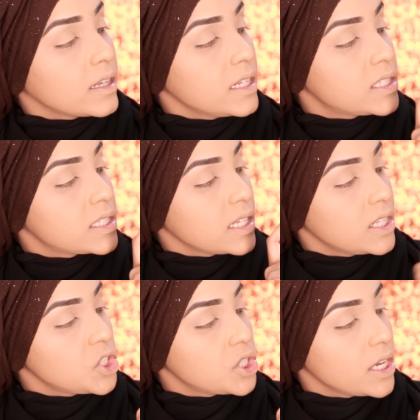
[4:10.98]
it's
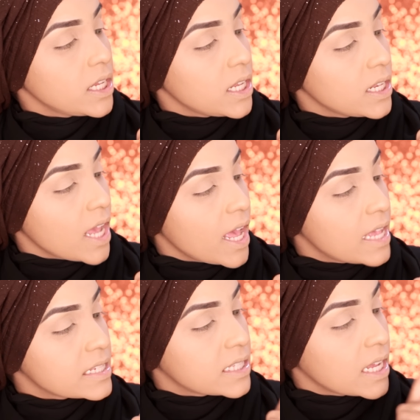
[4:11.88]
initiated
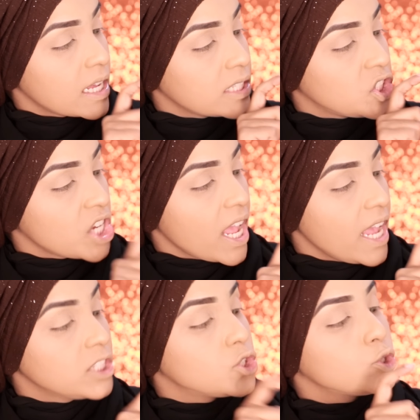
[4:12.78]
as the
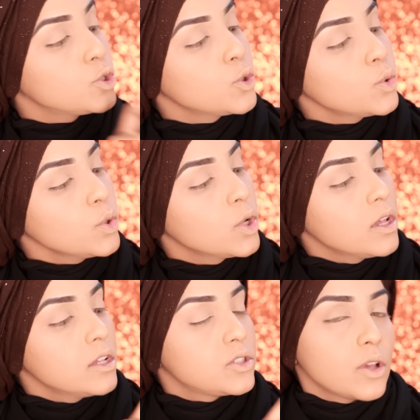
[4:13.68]
JH2,
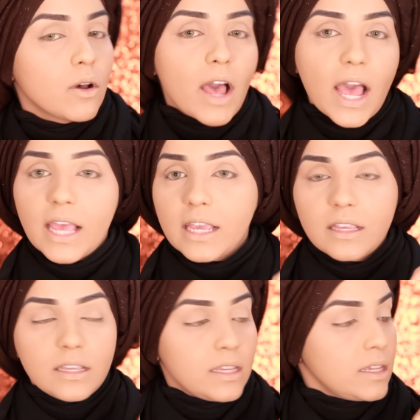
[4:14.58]
so
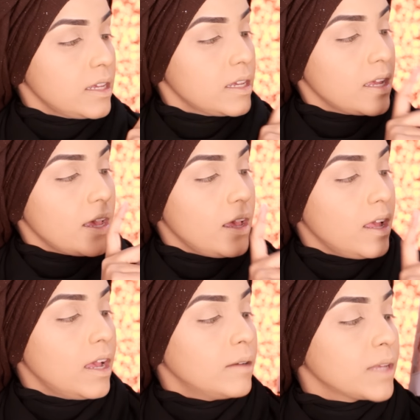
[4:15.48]

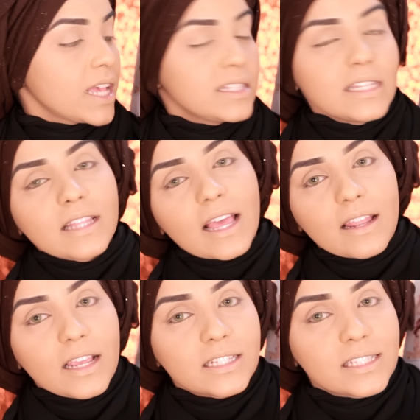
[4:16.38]
I'm guessing
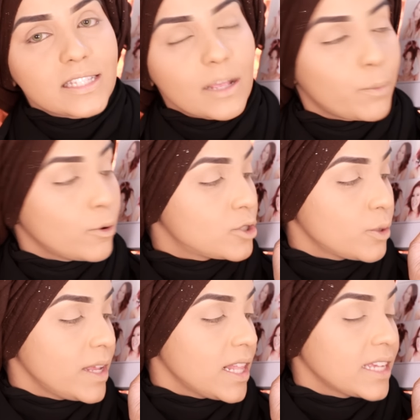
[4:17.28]
that it's supposed
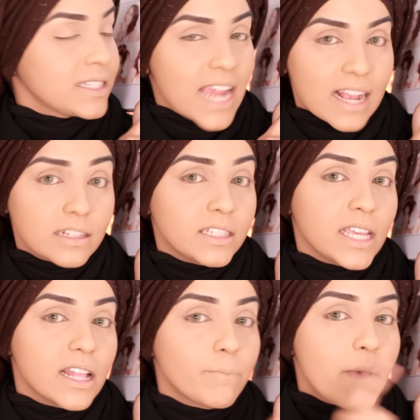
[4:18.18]
to be
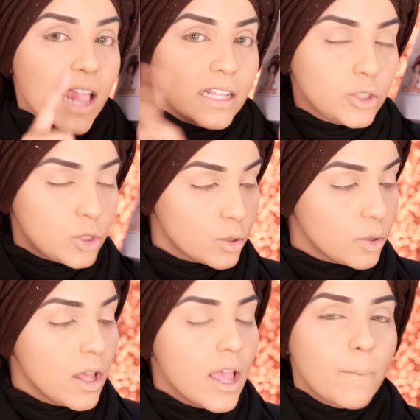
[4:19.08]
Jaclynhill palette
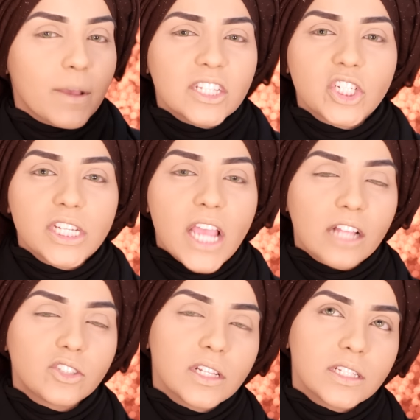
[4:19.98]
2, because she
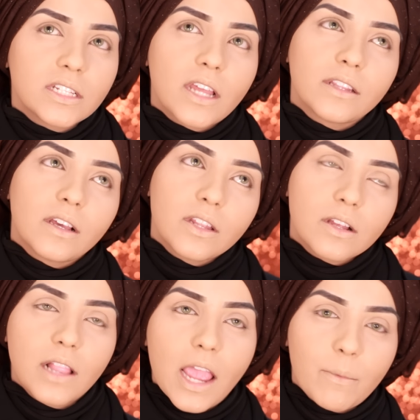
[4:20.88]
actually did another
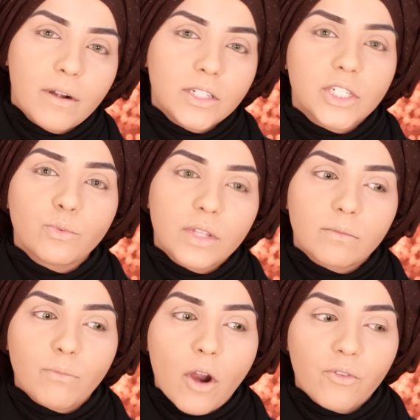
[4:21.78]
collaboration
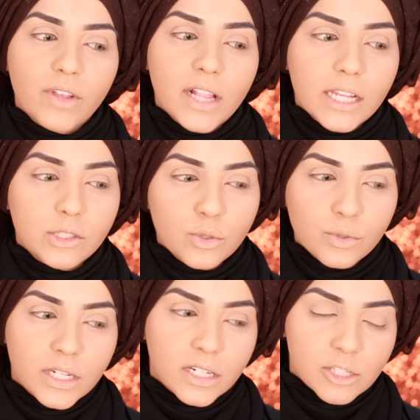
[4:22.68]
with Morphe 2
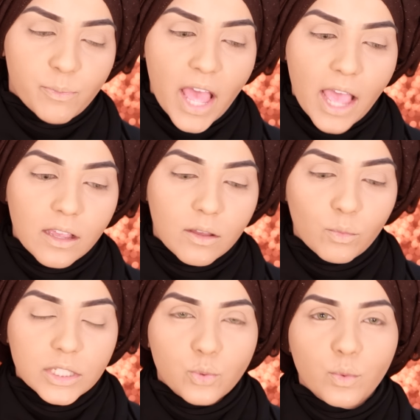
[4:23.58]
years back,
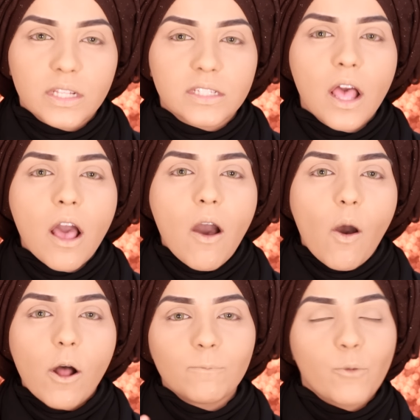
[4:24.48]
which was
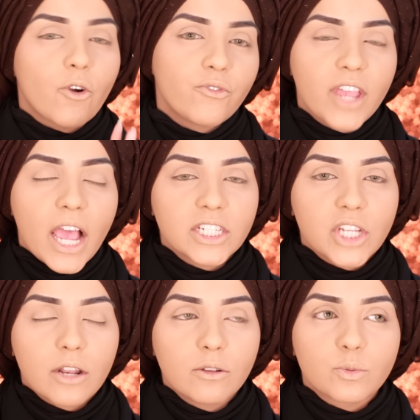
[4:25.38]
all Morphe
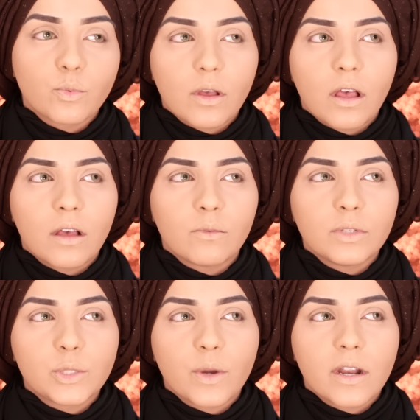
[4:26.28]
eyeshadows,
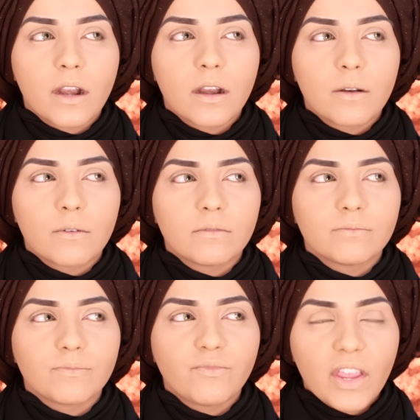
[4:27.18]
which were her
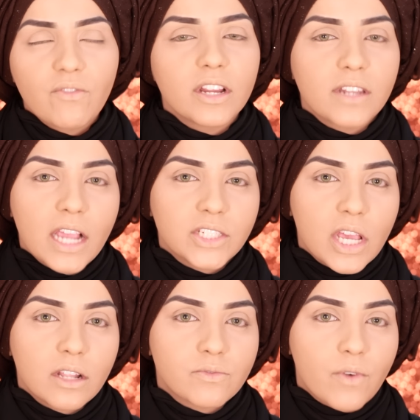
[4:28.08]
favorite
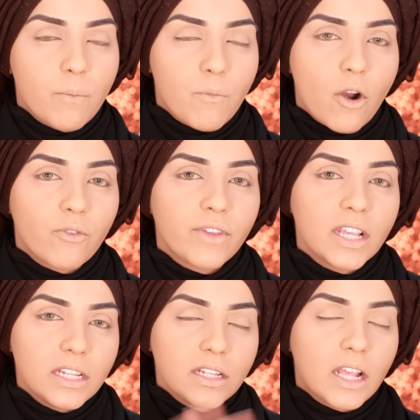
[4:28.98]
eyeshadows from
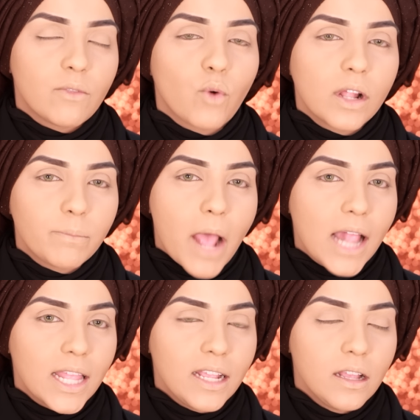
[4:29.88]
Morphe in one
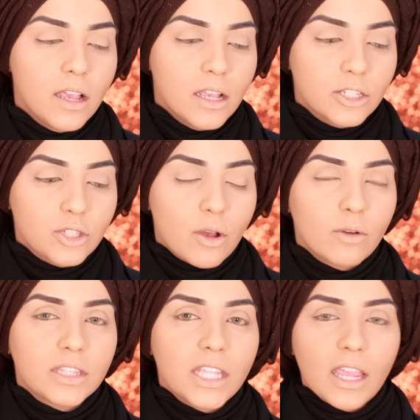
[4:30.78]
palette.
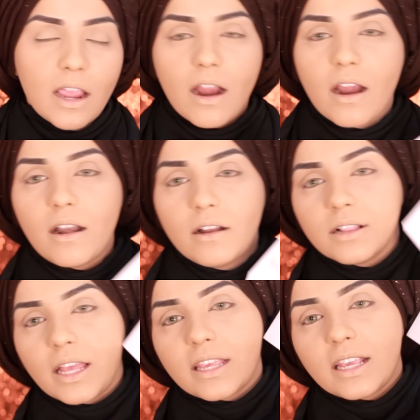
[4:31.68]
So they are
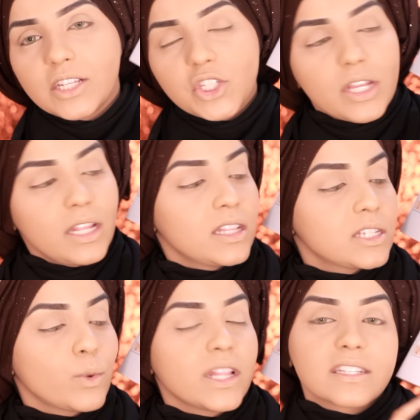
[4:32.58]
initiating
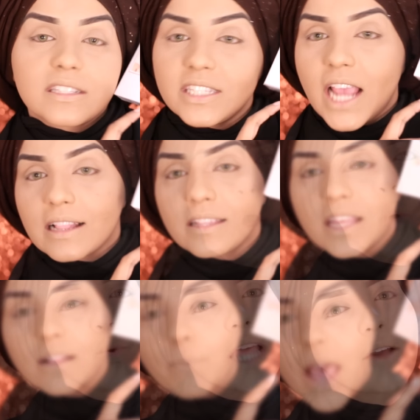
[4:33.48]
this one as Jaclynhill.
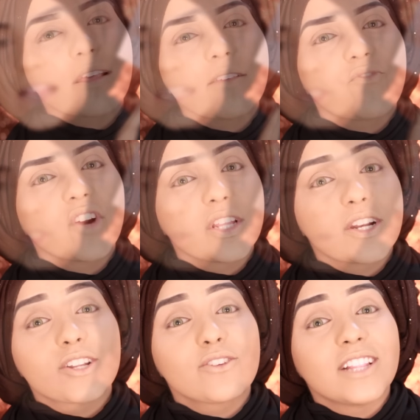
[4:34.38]
So without any
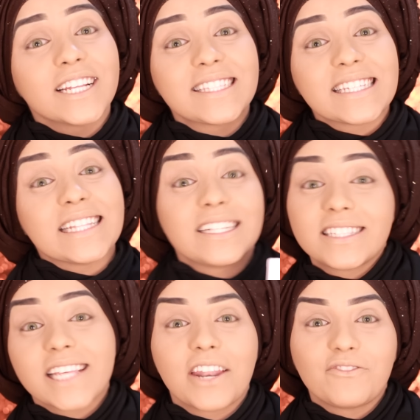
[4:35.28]
further ado, let's see the
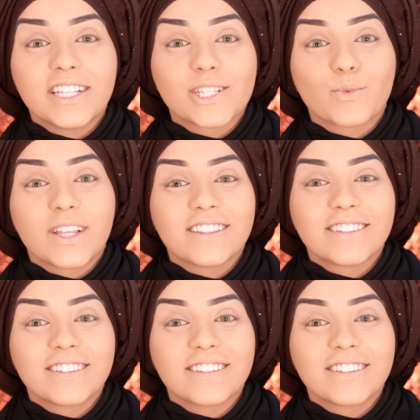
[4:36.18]
inside of this one.